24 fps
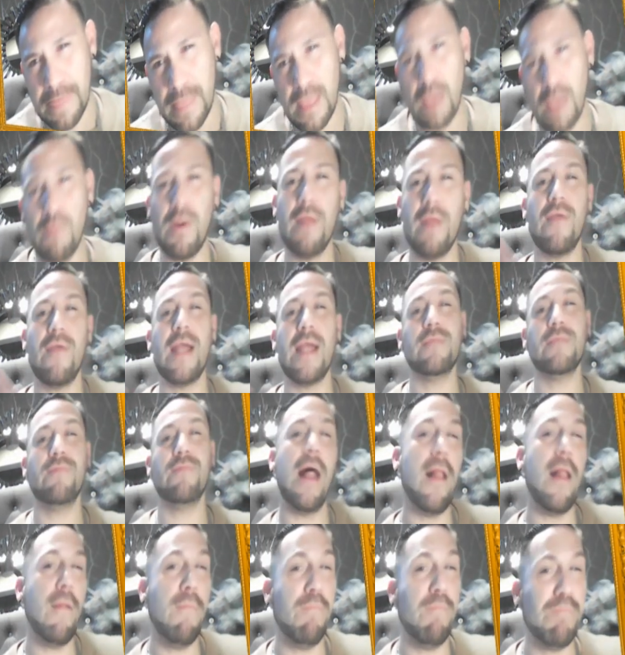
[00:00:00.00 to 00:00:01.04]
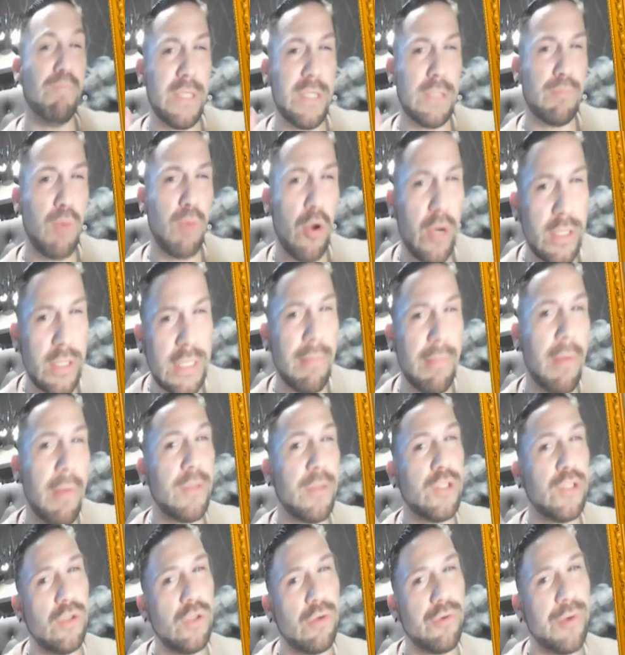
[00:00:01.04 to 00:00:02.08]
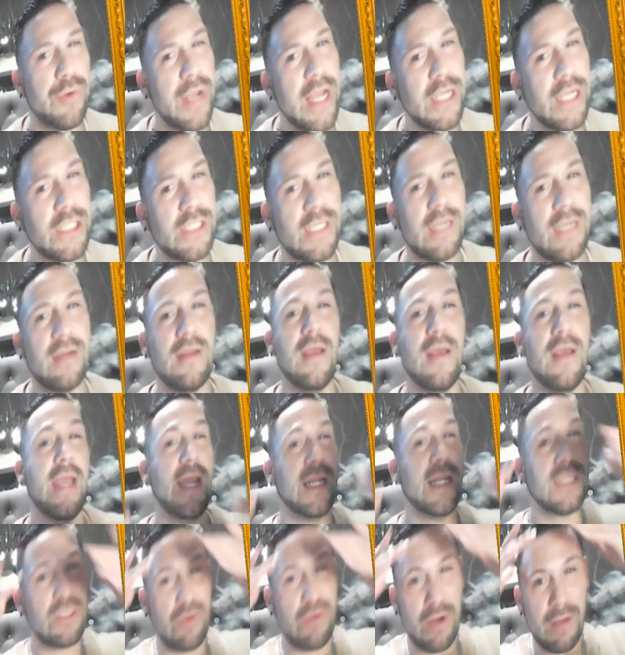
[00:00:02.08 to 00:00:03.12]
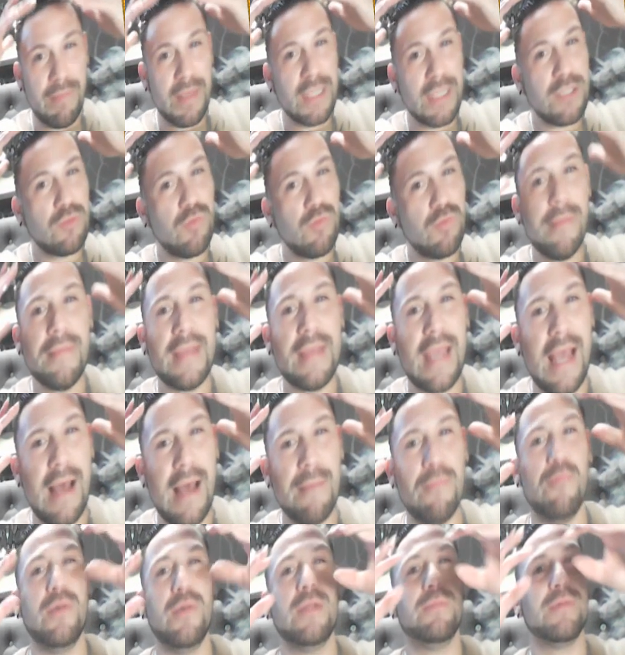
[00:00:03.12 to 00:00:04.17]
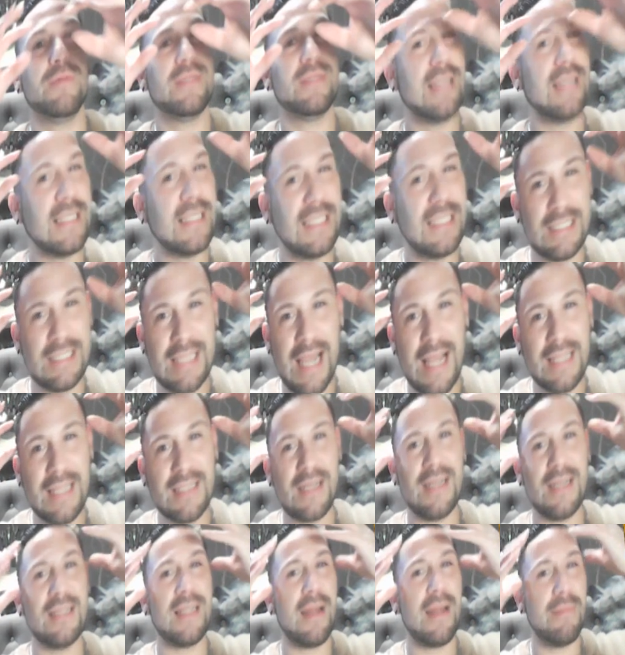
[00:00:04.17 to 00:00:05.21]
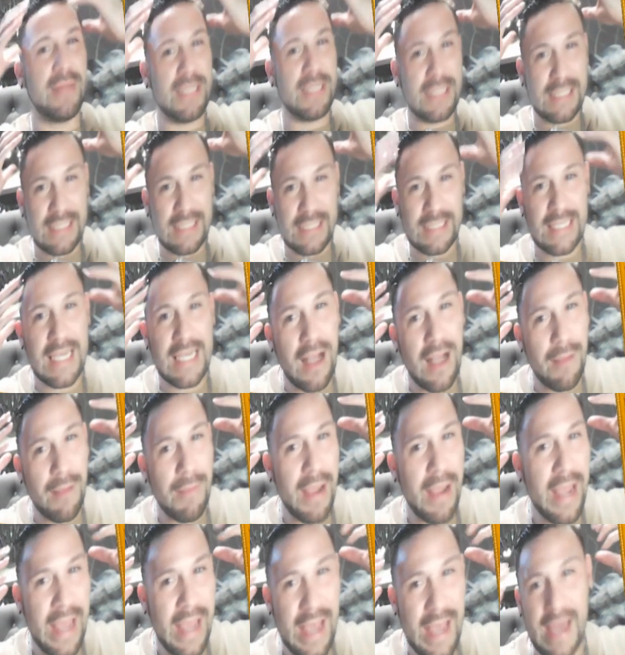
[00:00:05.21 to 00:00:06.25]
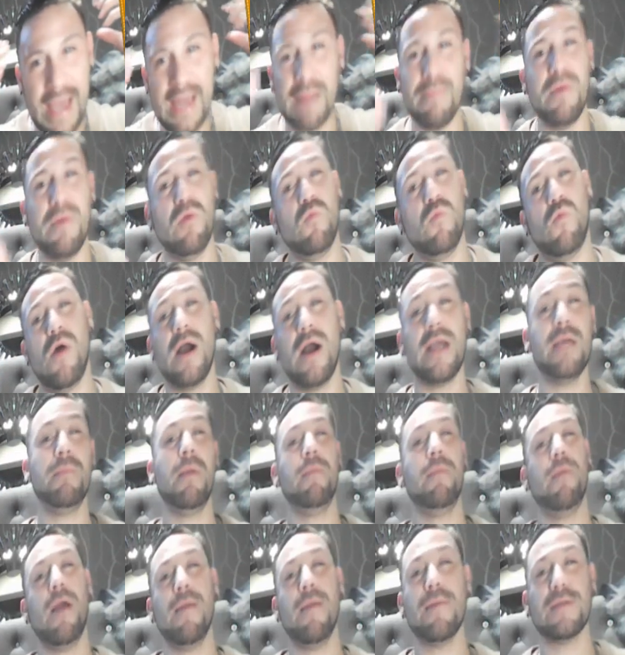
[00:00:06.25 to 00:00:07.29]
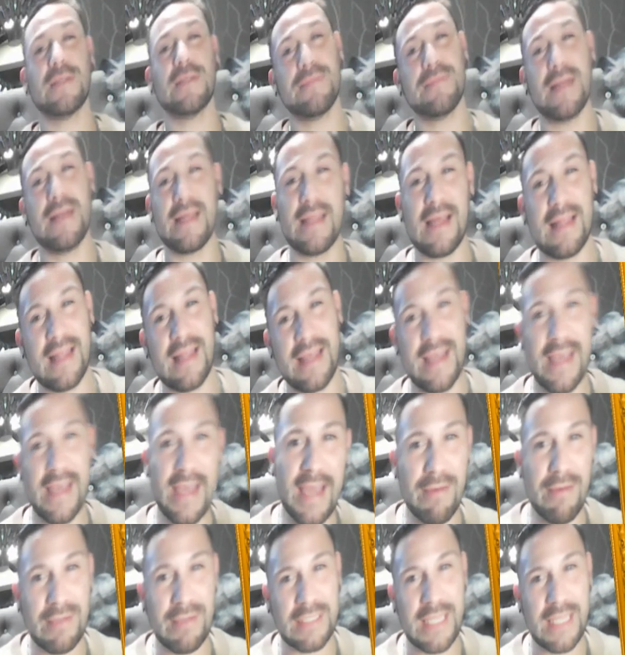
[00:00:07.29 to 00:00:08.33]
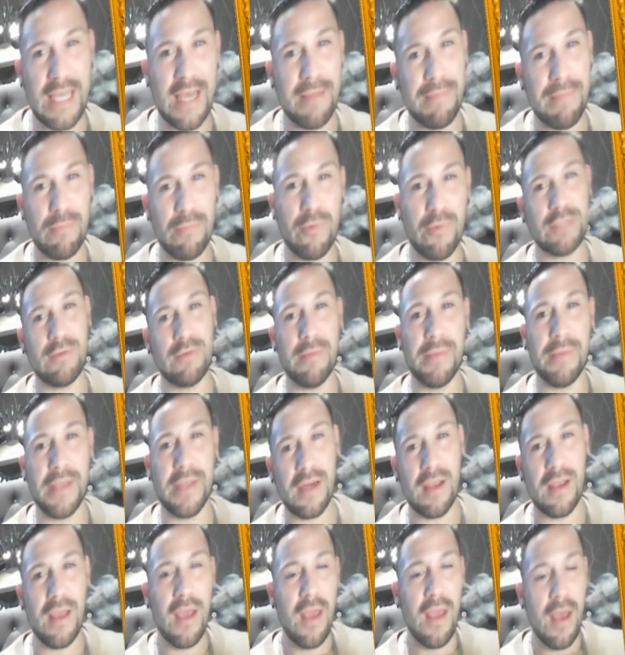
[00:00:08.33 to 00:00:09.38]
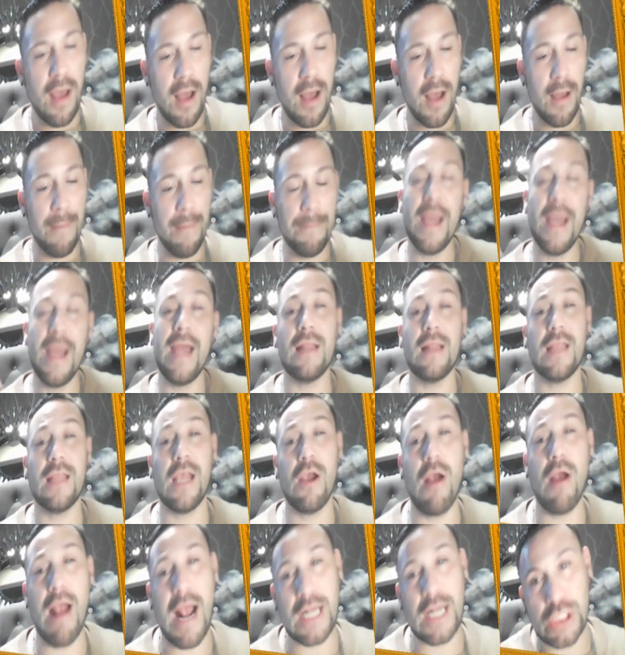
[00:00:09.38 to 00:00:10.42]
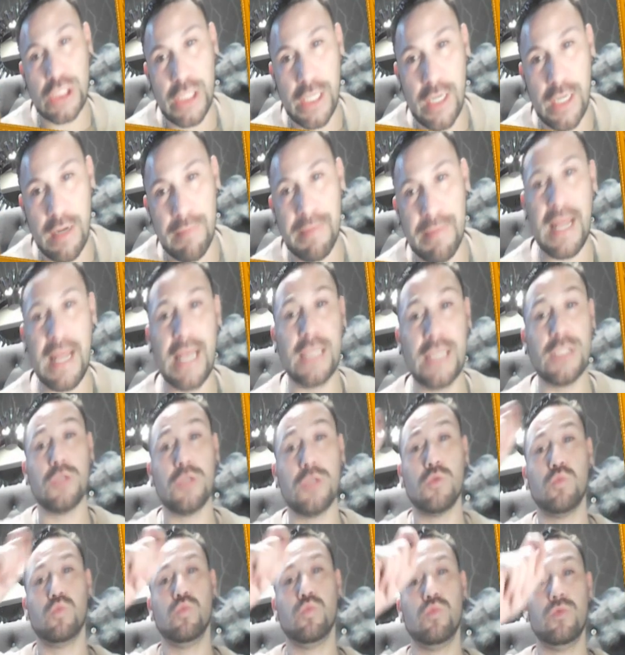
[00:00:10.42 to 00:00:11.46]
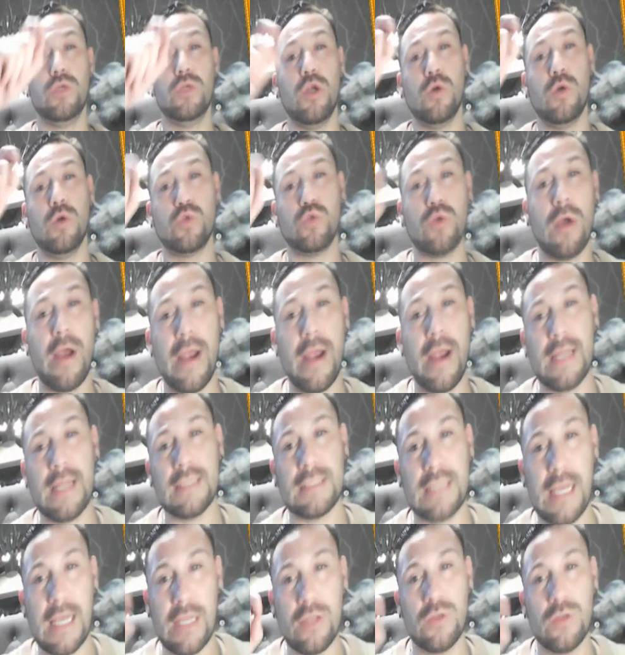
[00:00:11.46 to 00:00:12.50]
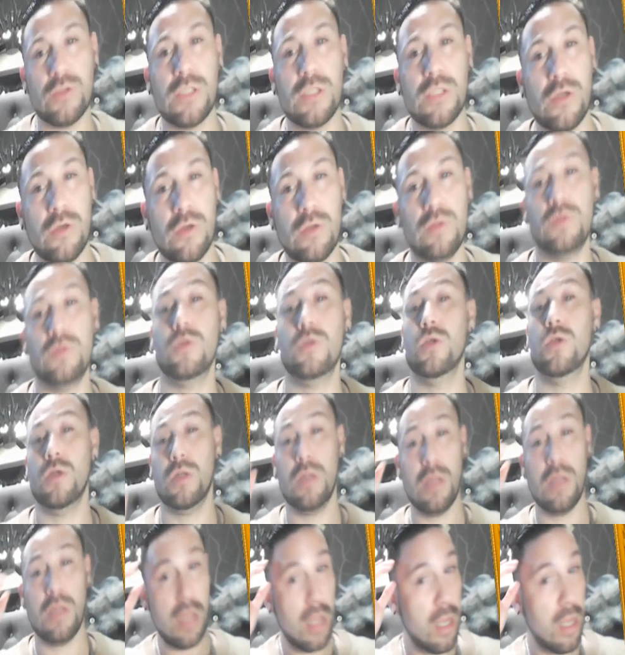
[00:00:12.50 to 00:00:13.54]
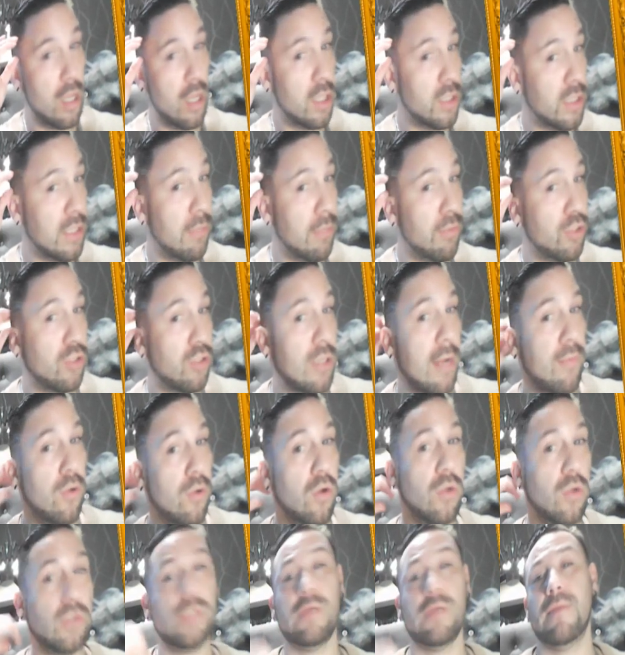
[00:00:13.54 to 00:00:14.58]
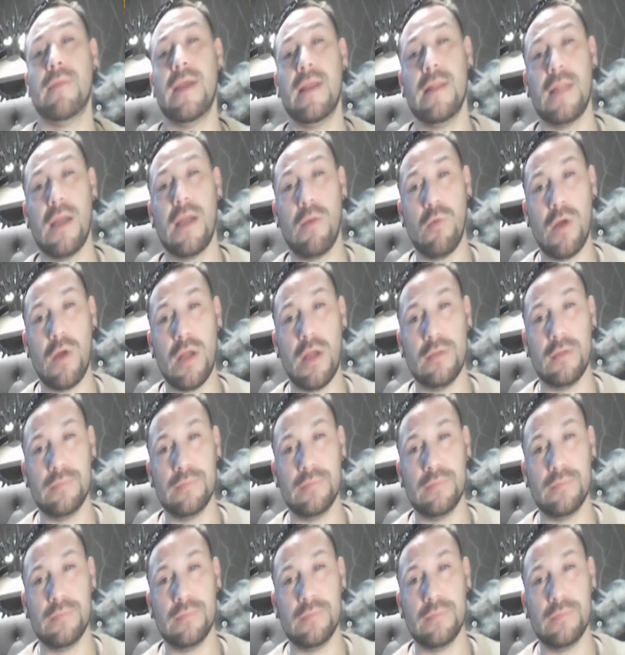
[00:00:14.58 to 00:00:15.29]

And whenever I develop this prototype number 2 creation, it is going to be a swim cap with precise designs on it that I'm going to stick on my head. I'm going to walk in my barbershop like that, like, hey, what's up? I'm going swimming. But they're actually going to be like, drawing inside those little zebra stripe holes on mine that I want.